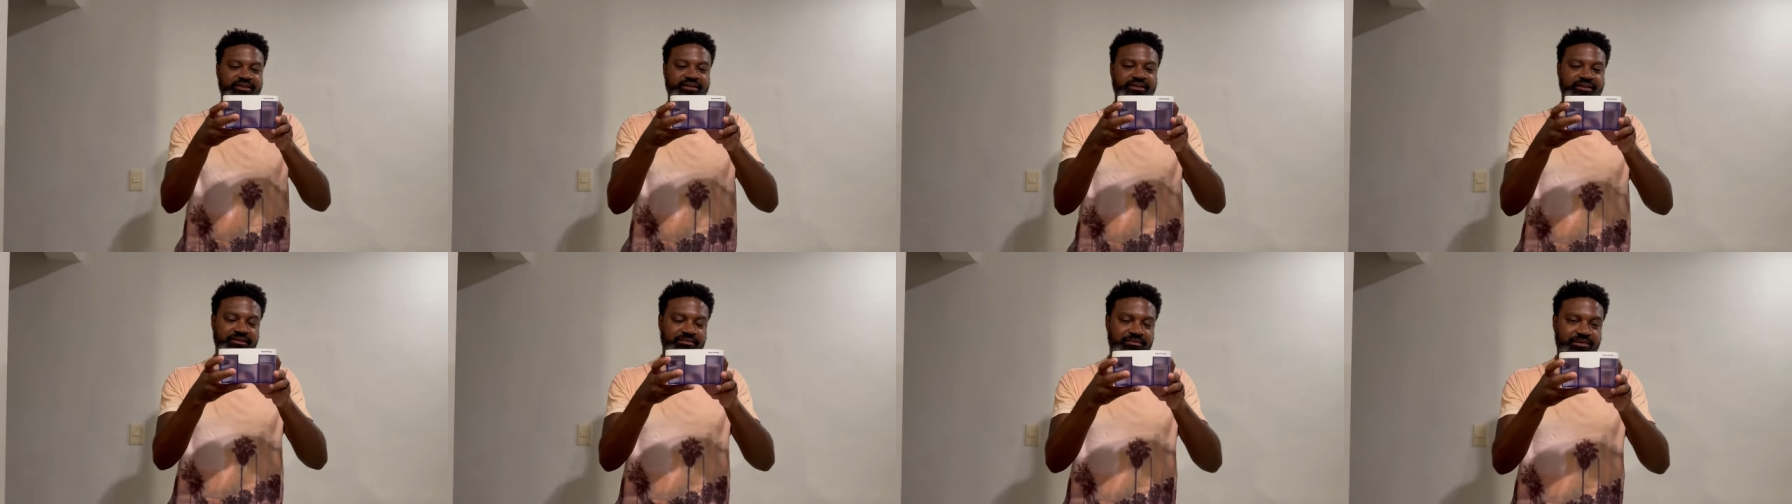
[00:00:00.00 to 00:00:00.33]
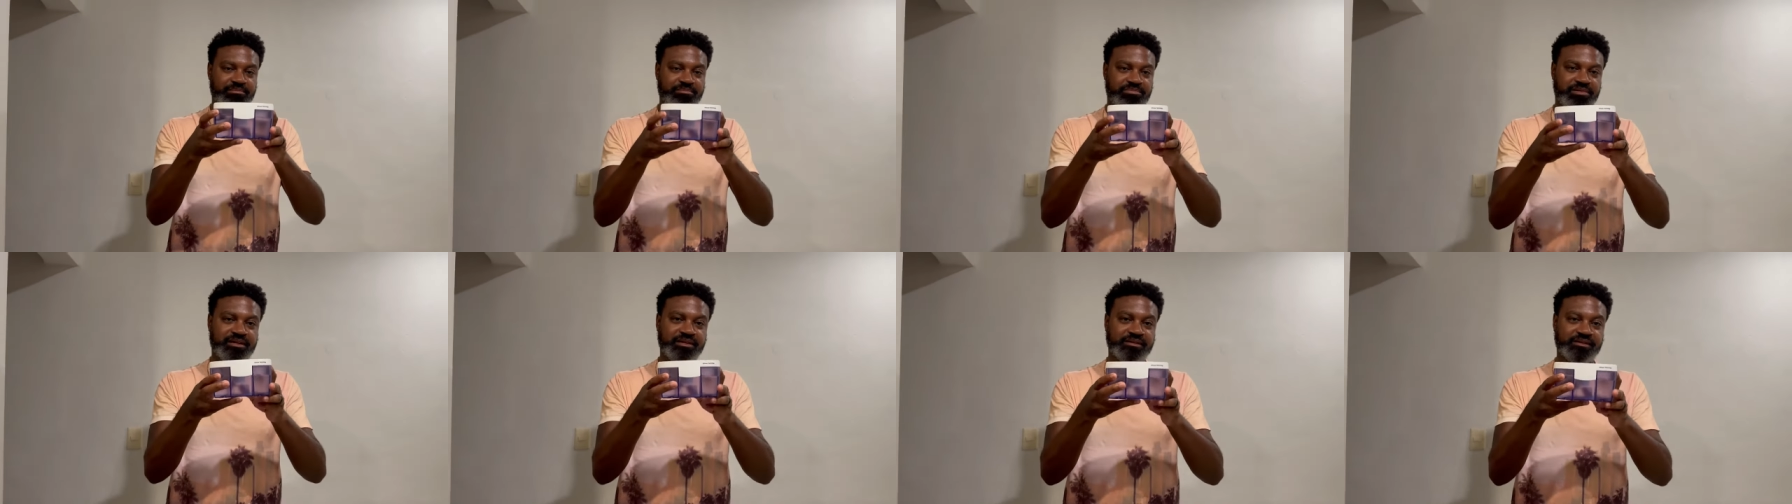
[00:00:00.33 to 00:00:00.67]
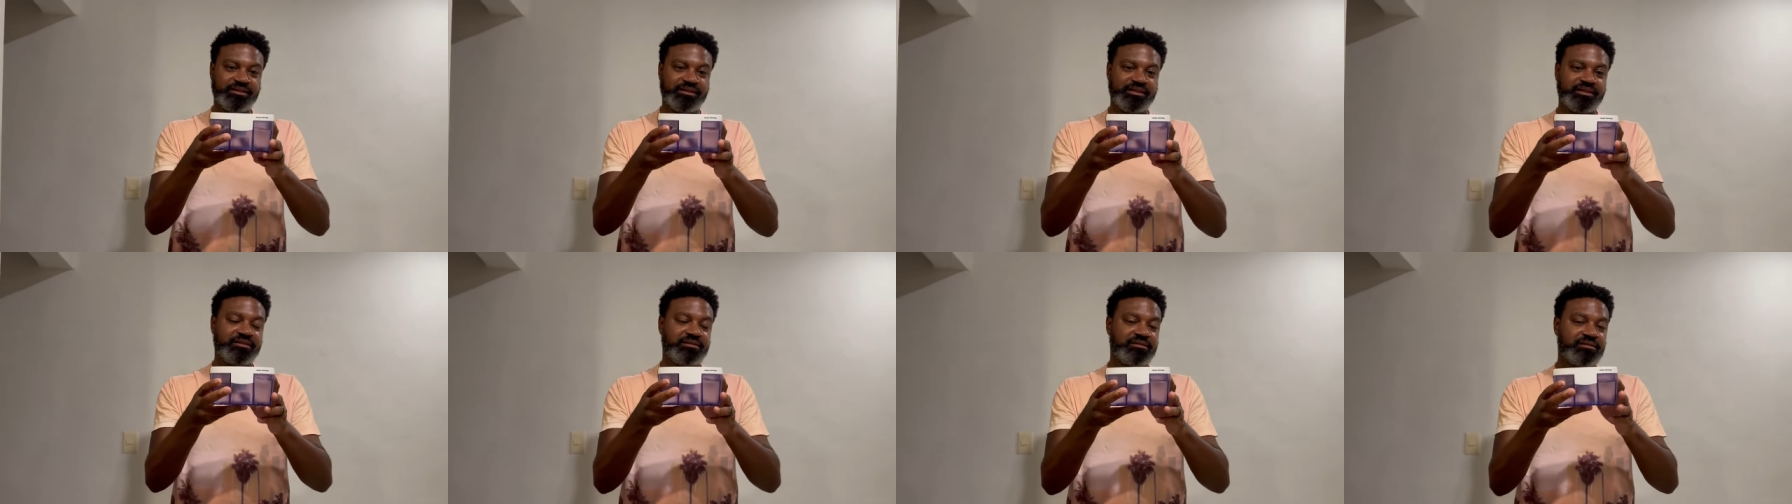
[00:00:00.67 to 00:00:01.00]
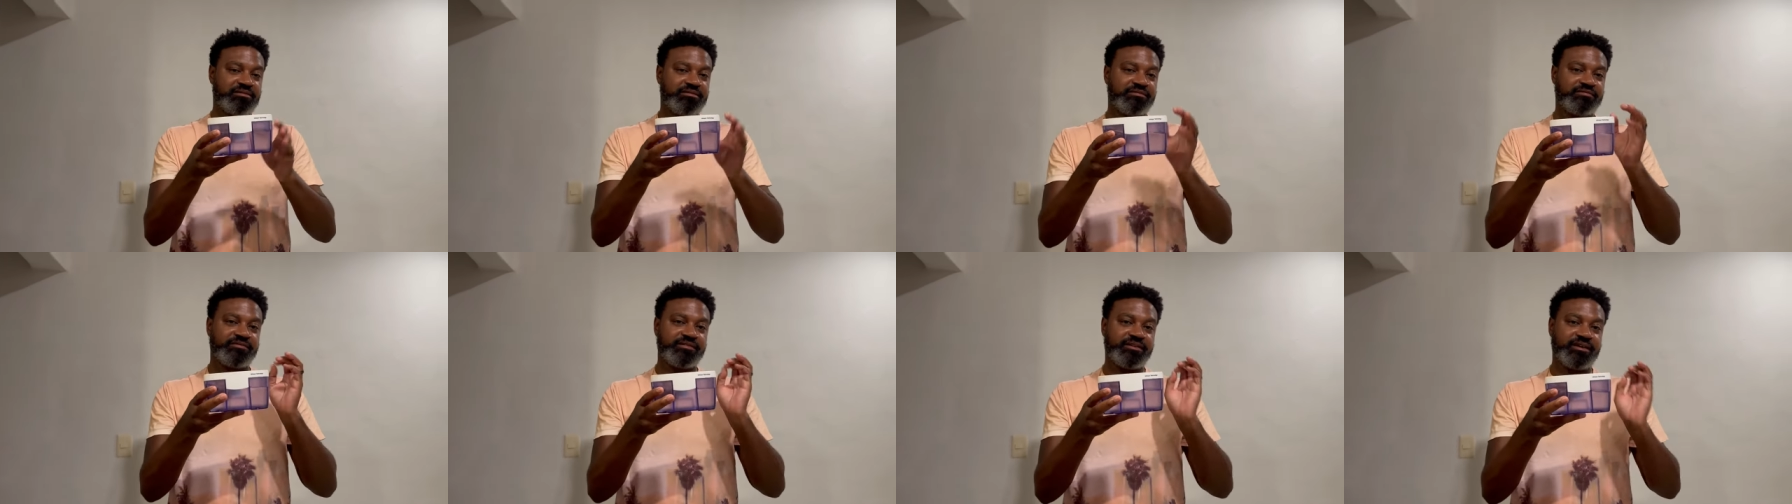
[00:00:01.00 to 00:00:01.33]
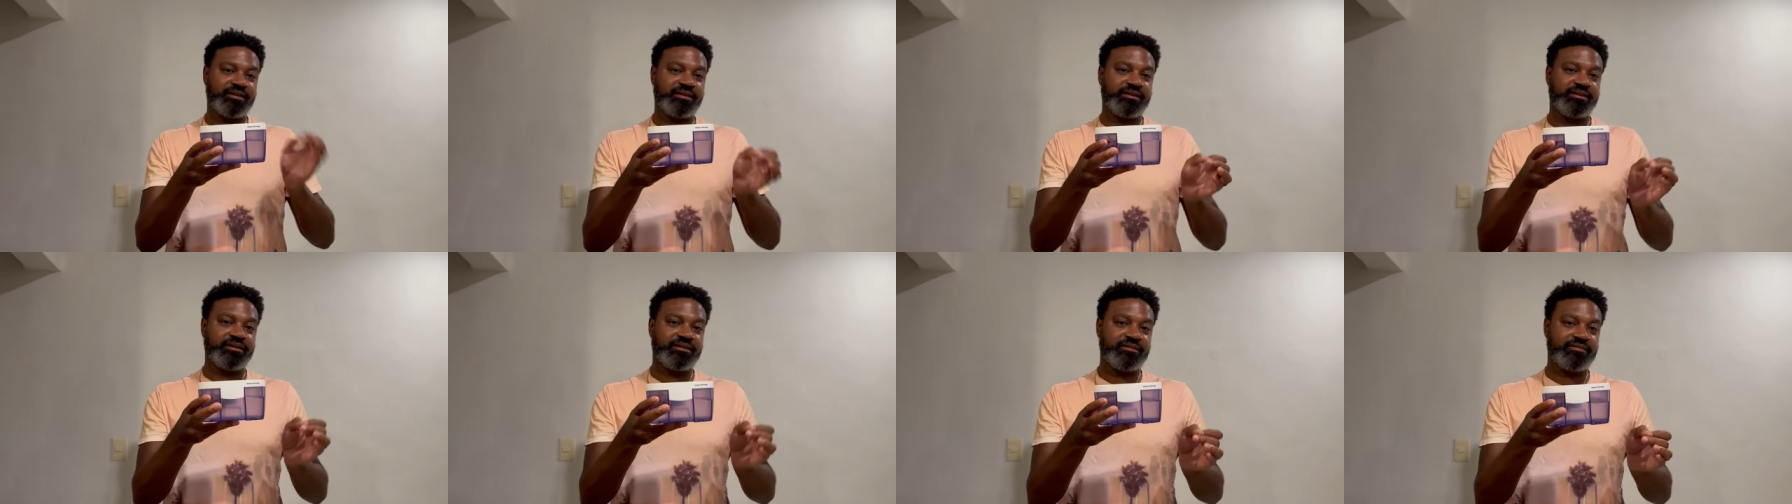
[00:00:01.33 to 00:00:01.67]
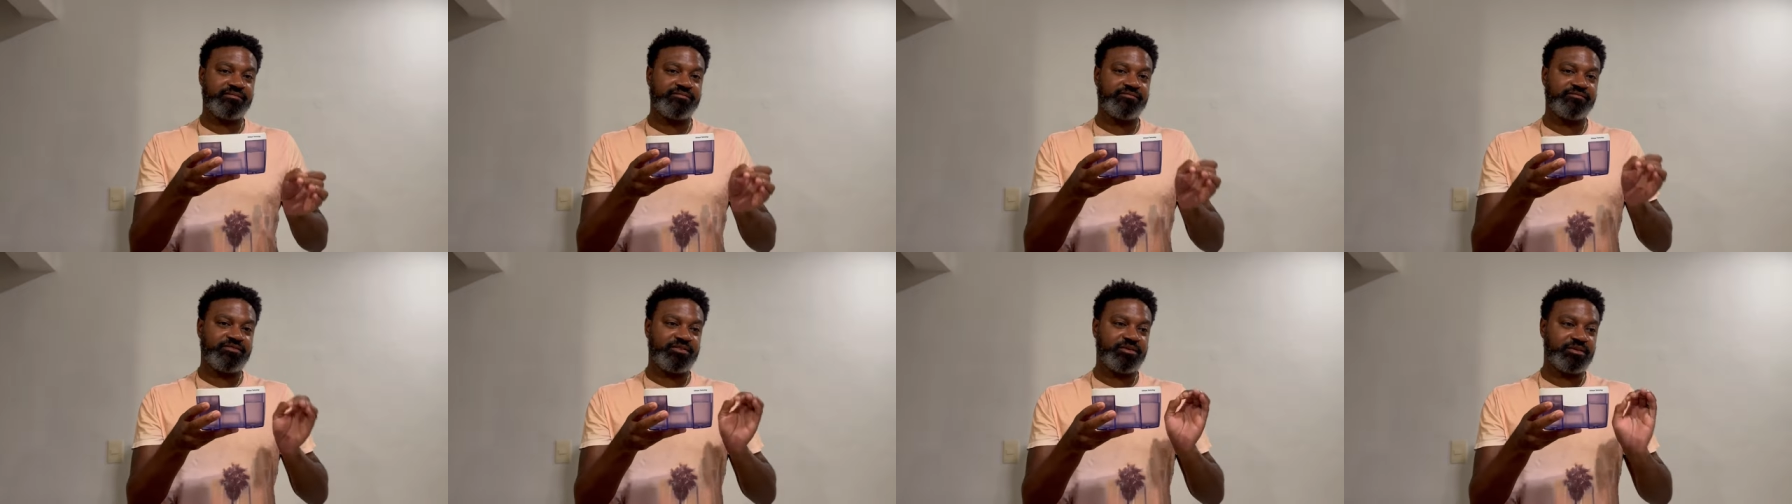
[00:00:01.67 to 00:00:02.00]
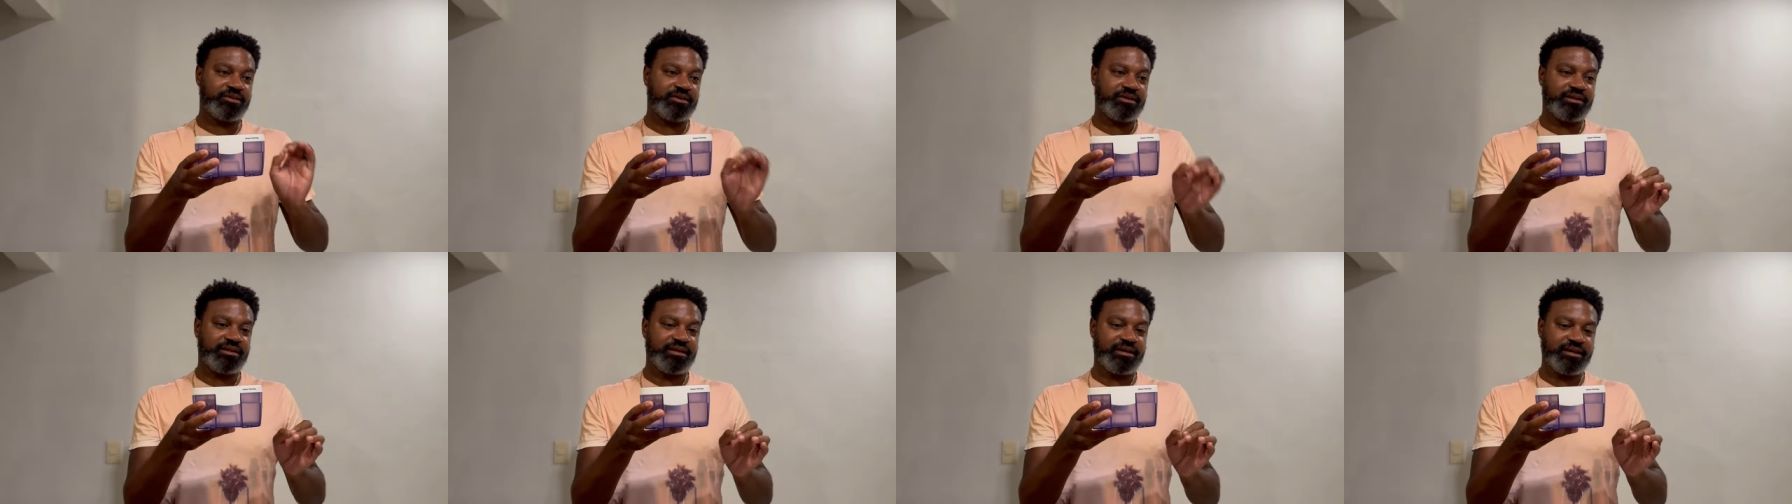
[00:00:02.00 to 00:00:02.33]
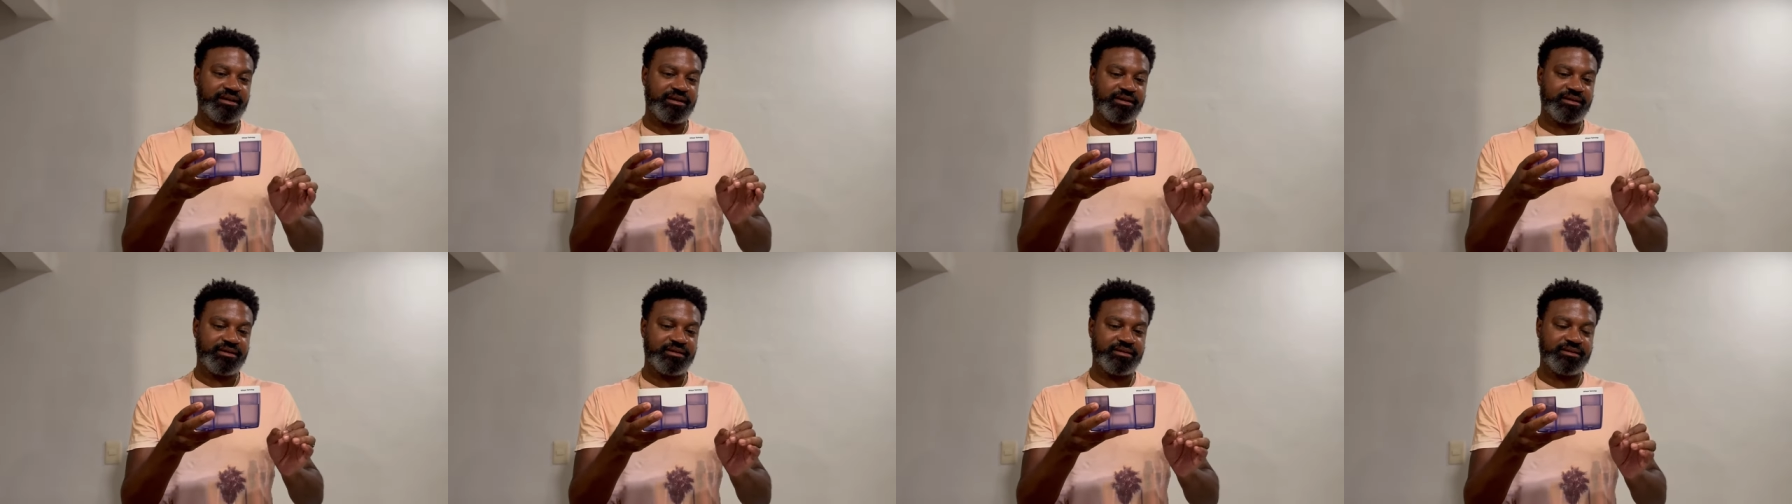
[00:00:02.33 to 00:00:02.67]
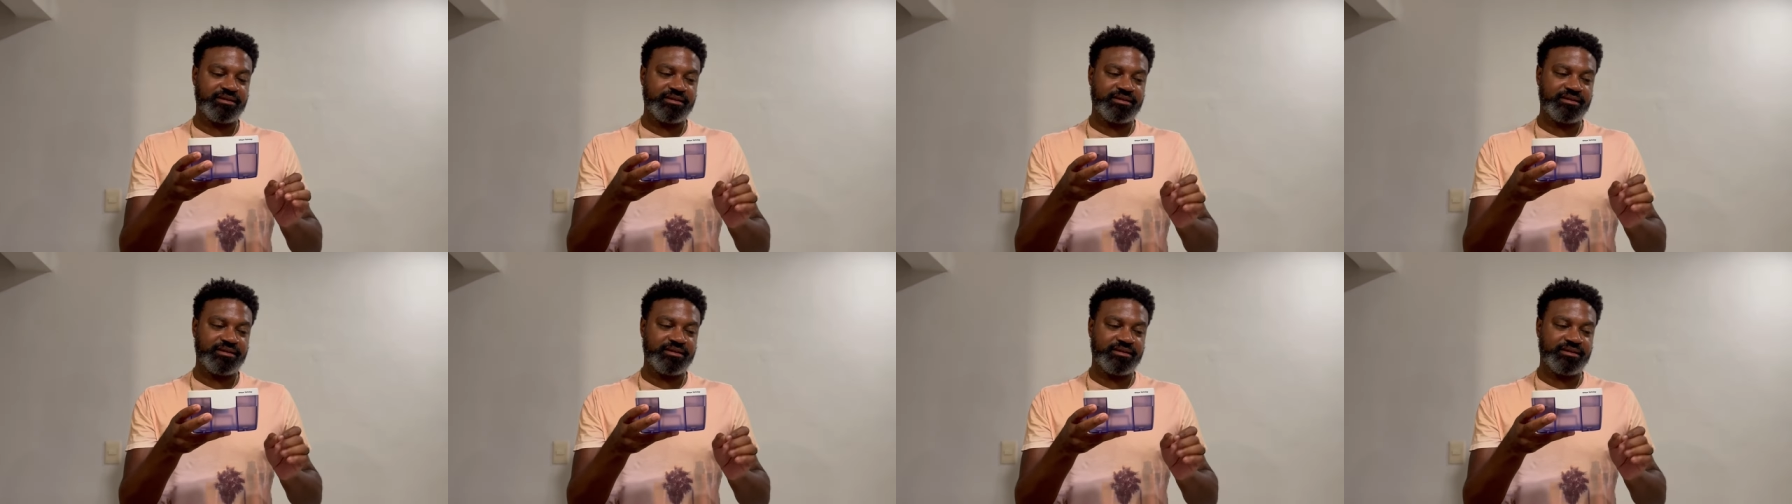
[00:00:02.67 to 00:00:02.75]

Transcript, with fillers: And we plugged it in on Friday at four o'clock.